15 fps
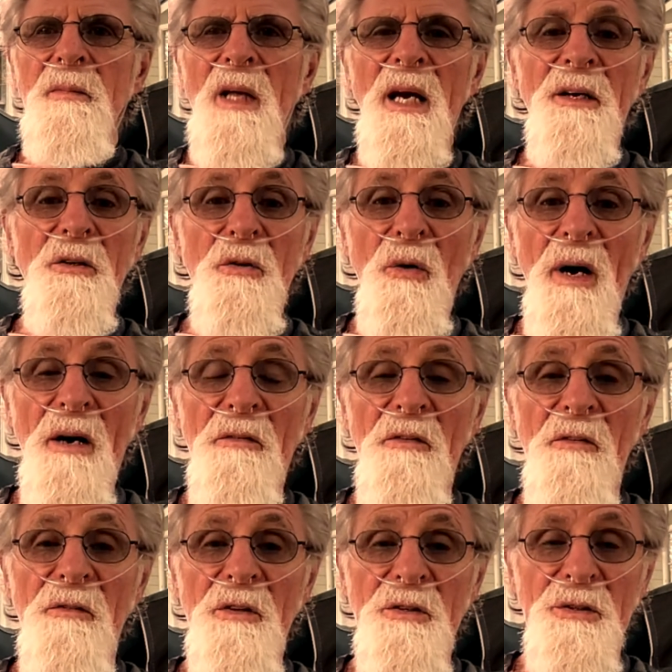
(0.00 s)
and cry
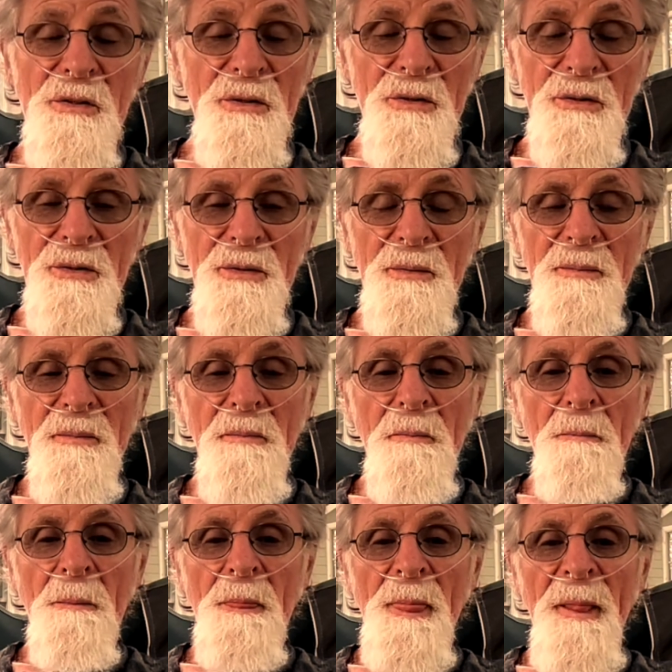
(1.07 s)
for visions.
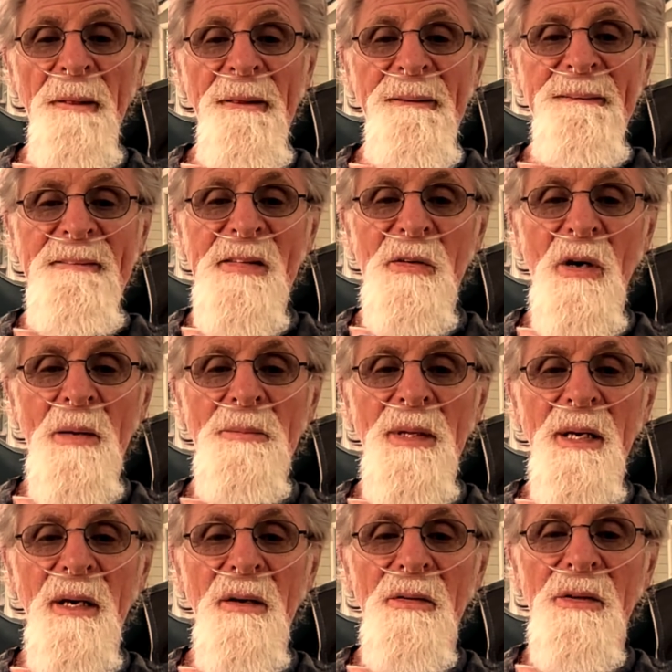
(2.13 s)
So I'm
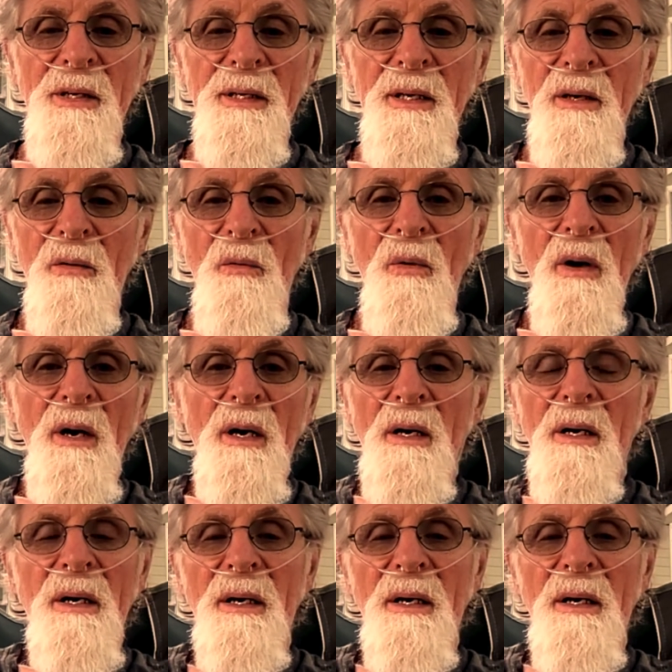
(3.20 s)
there thinking, what,